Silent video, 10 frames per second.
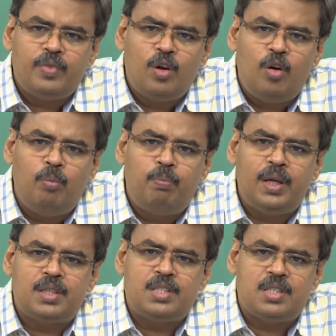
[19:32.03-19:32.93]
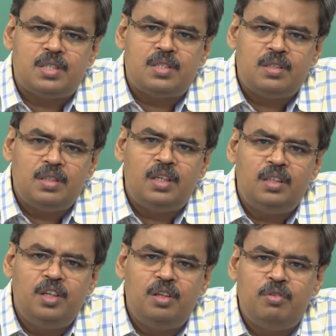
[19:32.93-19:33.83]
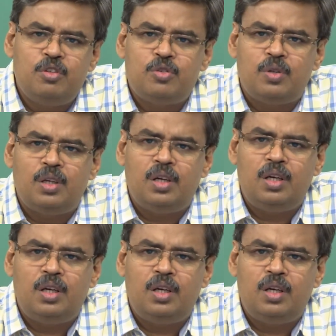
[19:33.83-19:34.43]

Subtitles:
complexes that the individual